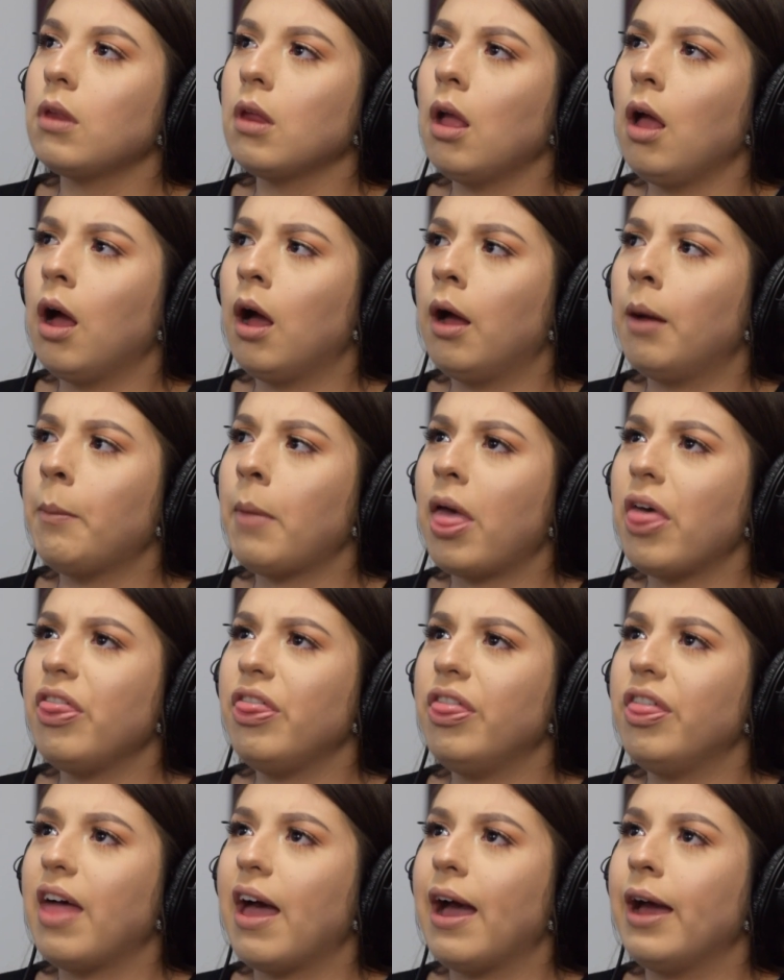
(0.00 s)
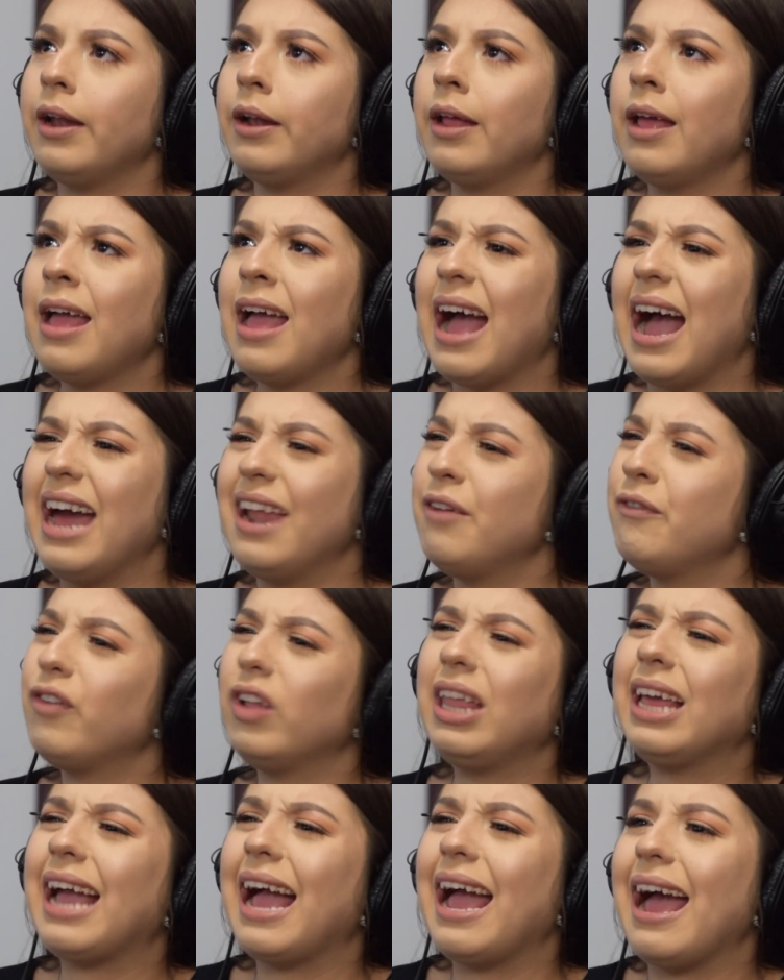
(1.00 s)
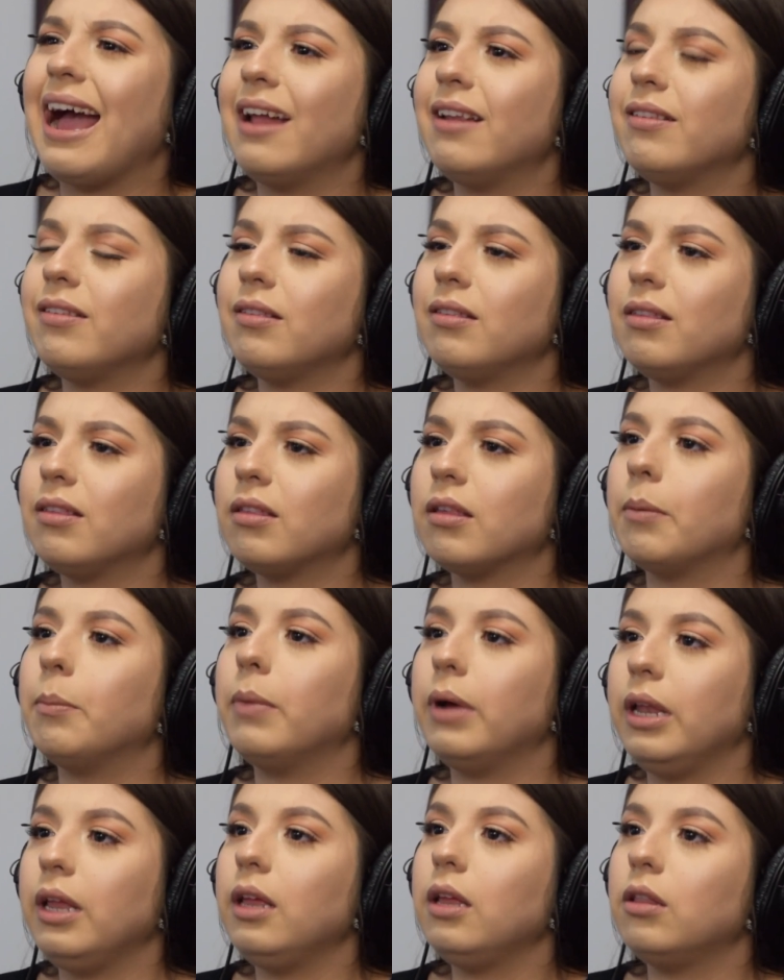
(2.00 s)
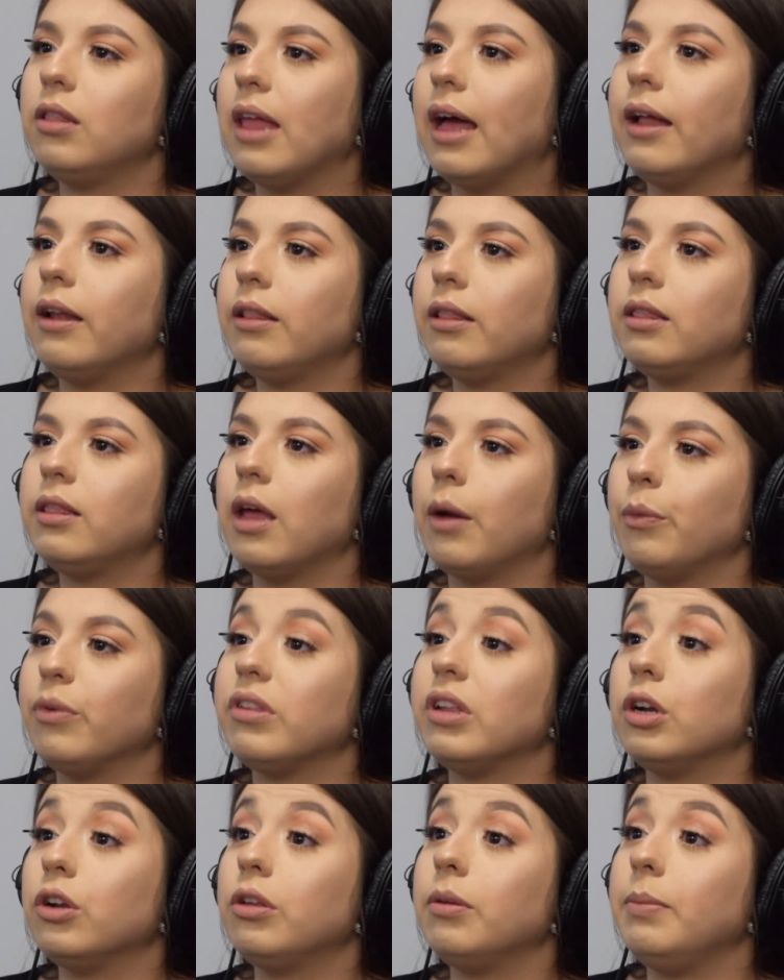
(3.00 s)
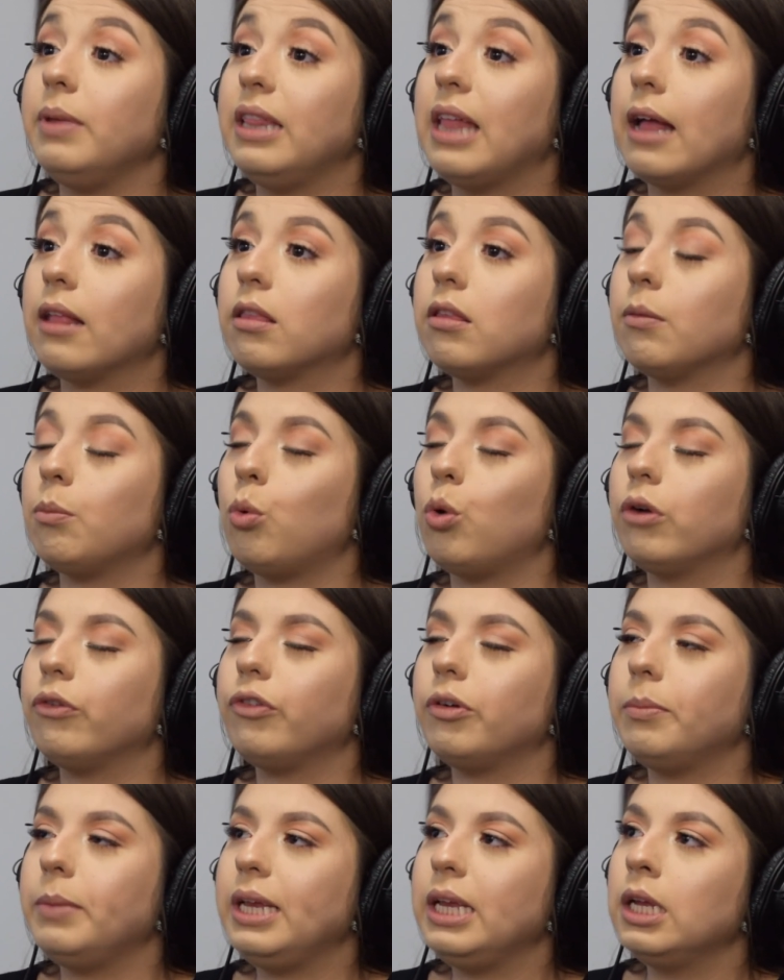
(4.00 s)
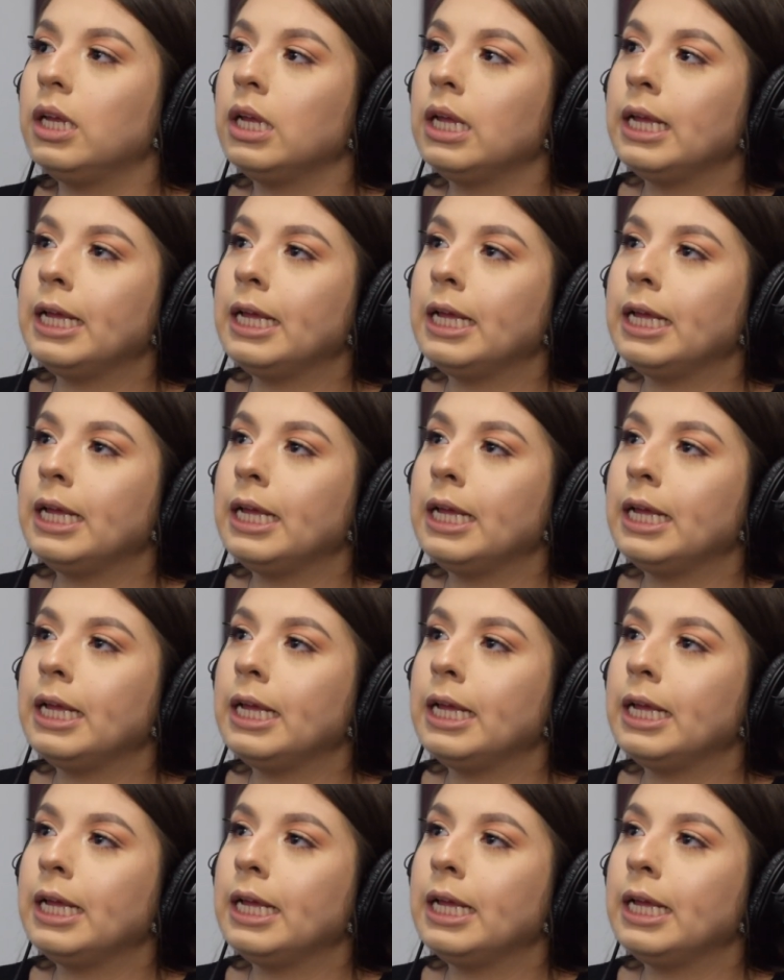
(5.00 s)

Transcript: that I didn't feel like I had somebody that was there to be that support for me.